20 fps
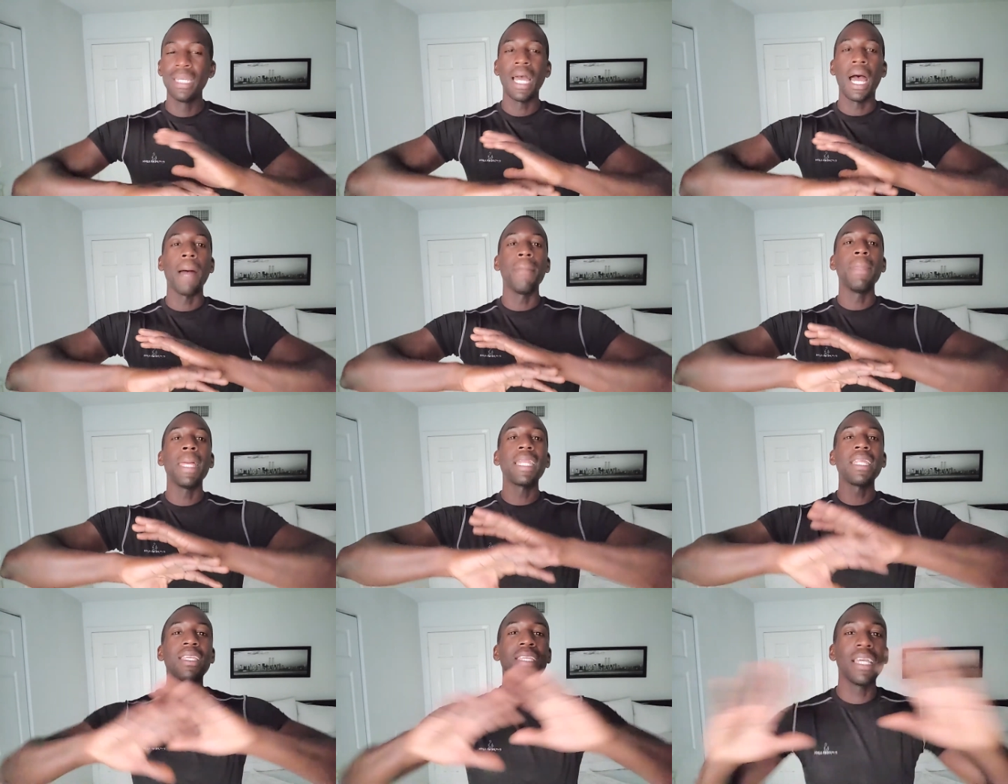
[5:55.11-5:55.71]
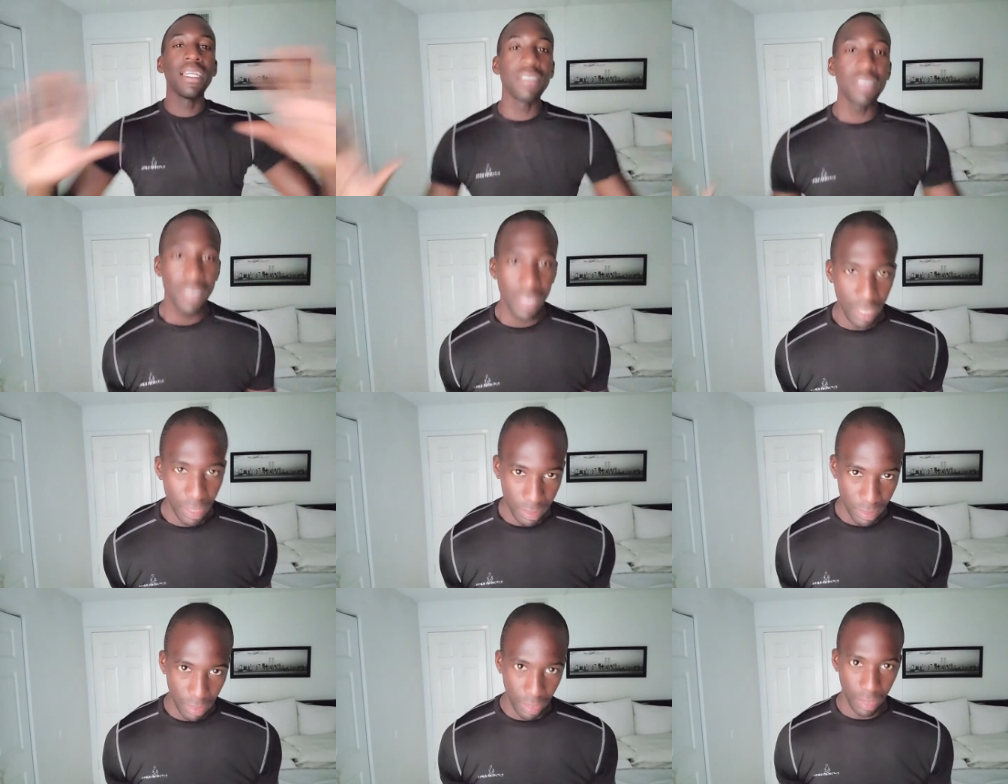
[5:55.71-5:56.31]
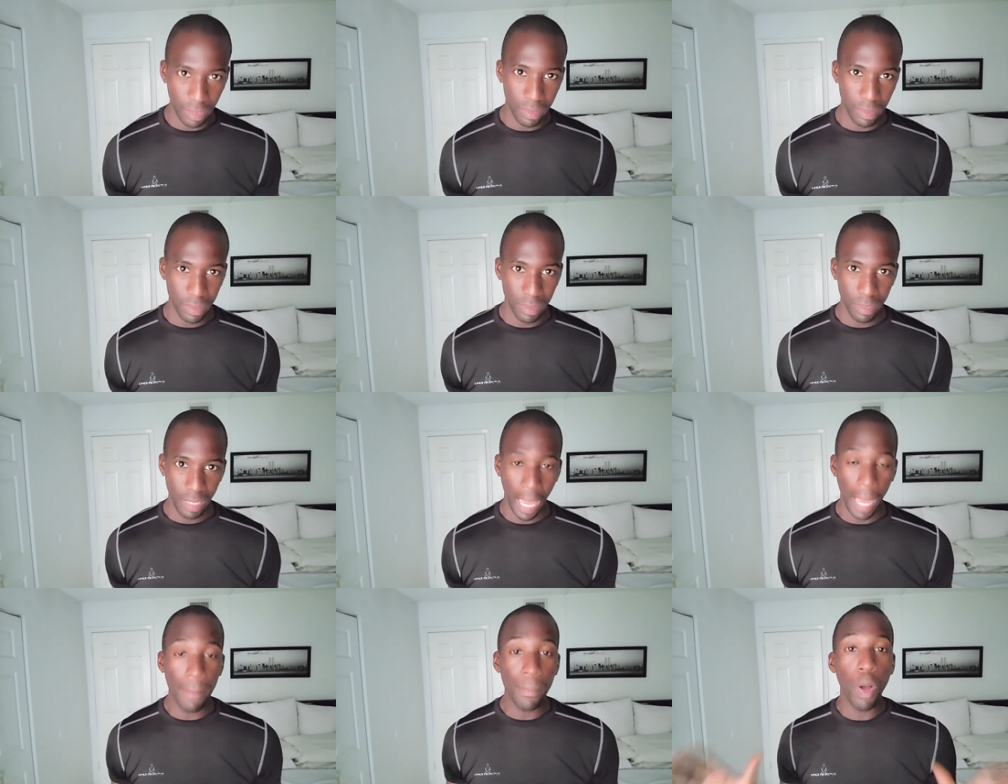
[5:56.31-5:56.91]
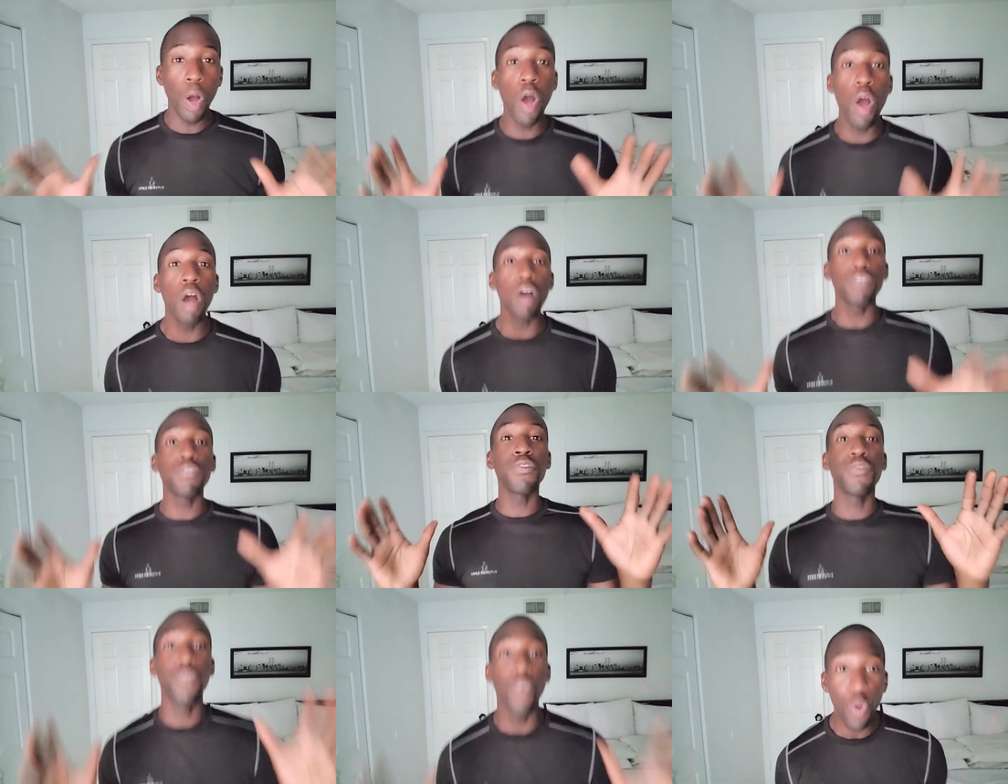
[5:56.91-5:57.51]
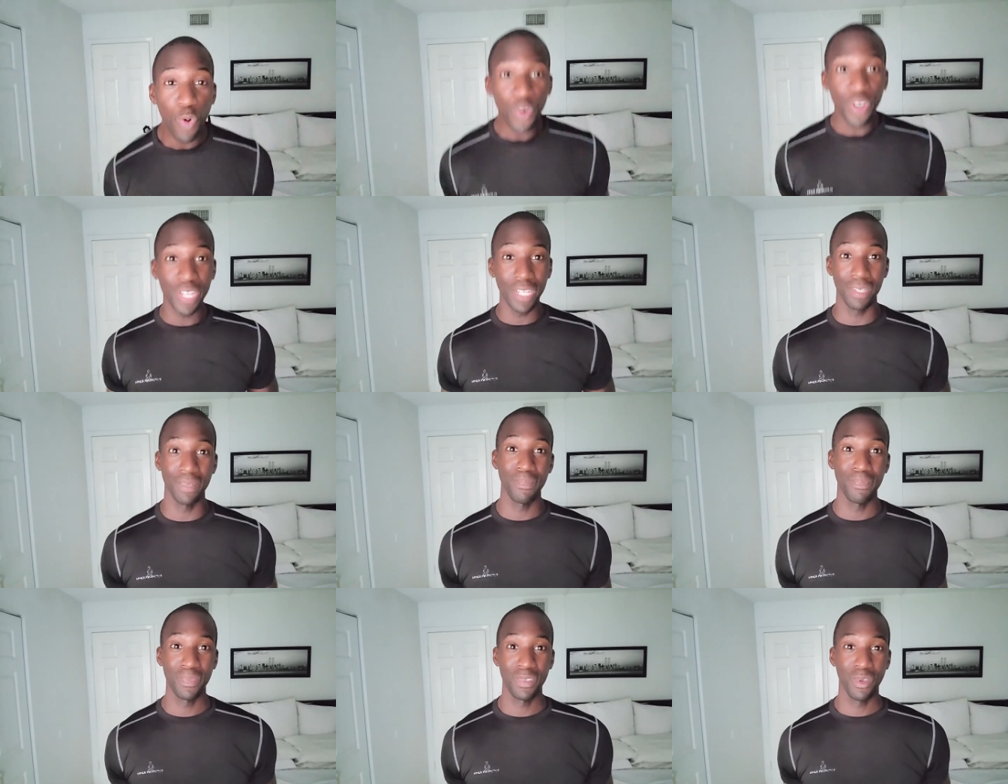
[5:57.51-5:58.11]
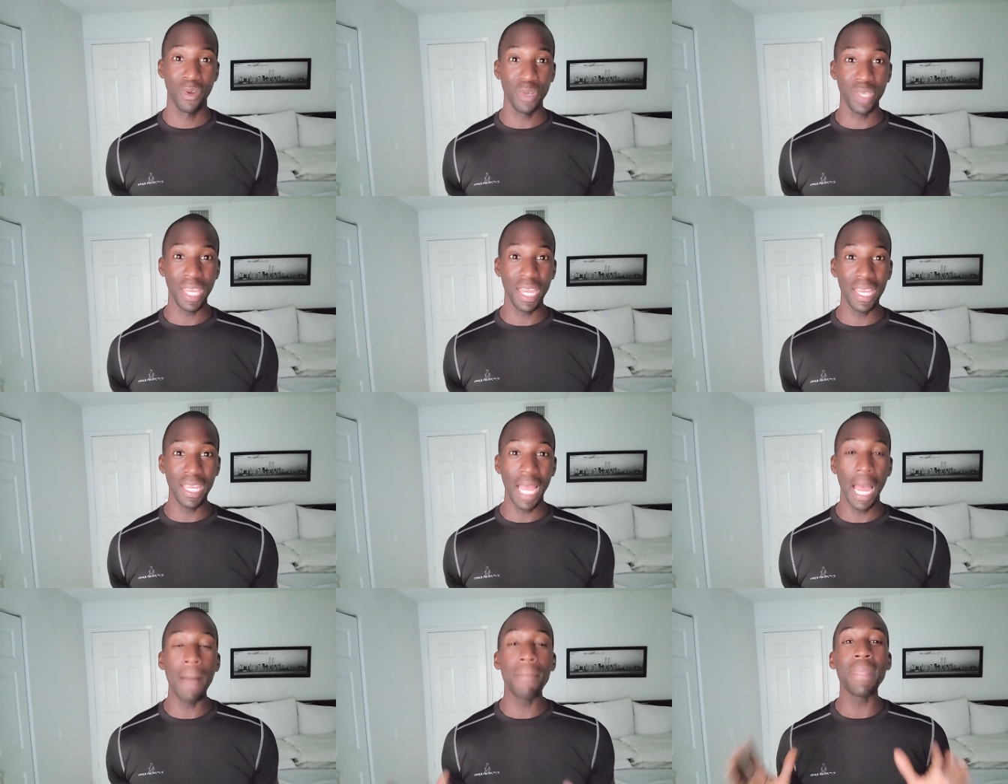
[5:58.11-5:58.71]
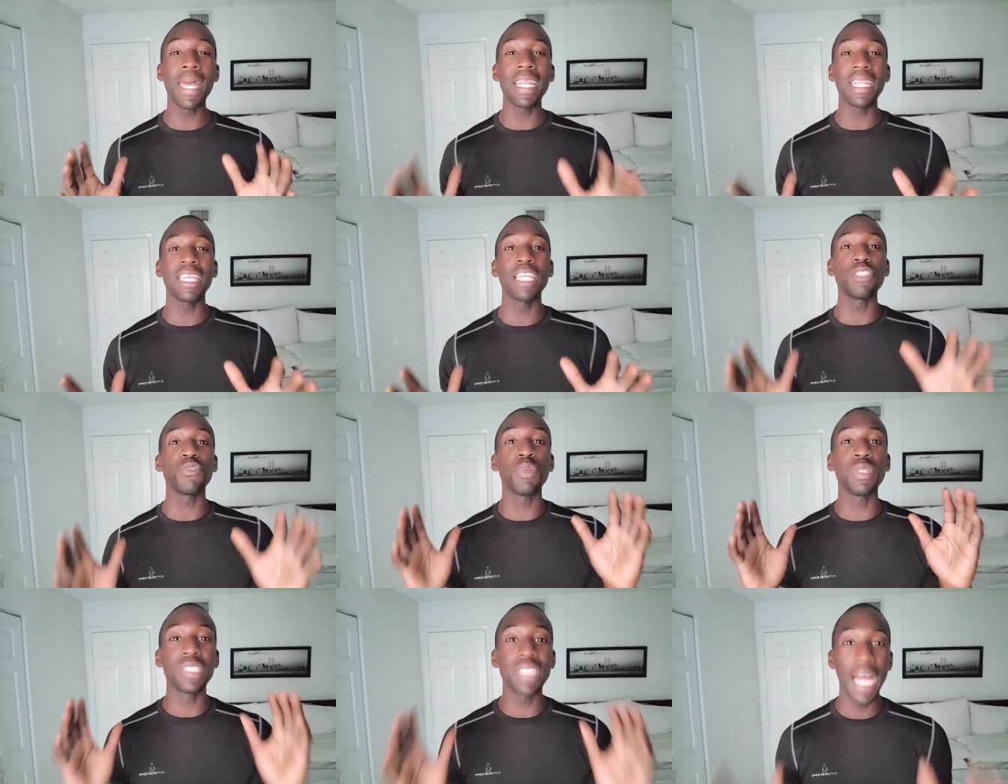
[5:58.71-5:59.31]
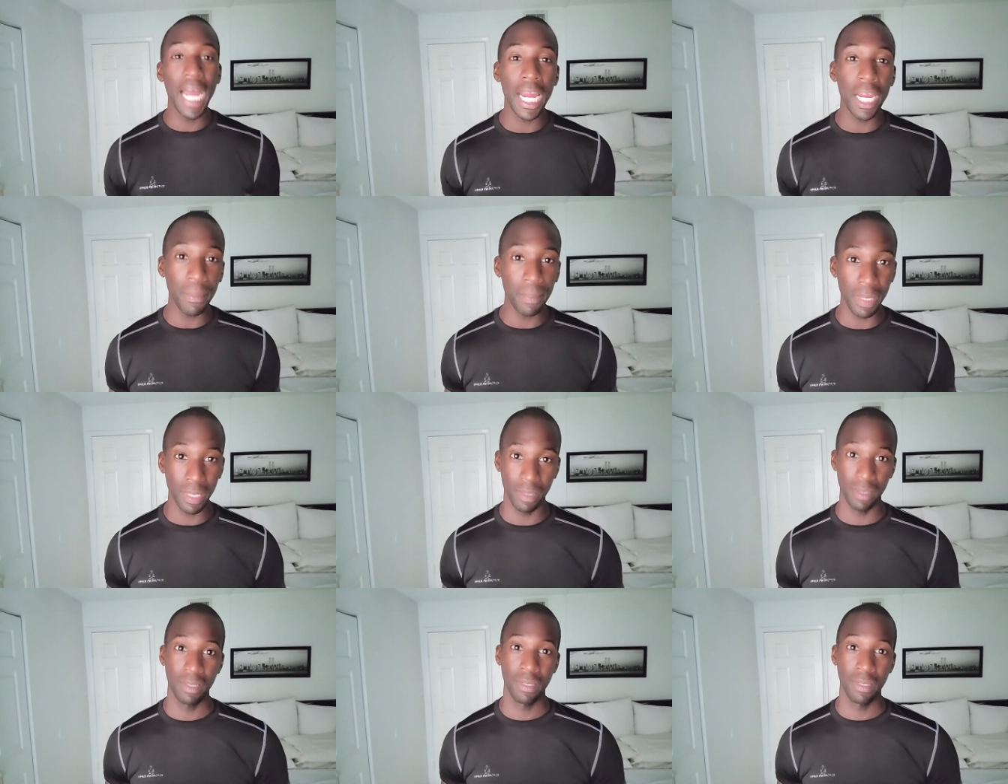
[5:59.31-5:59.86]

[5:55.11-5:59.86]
I'm not against these things. I'm all for it. Okay? I'm not against retirement.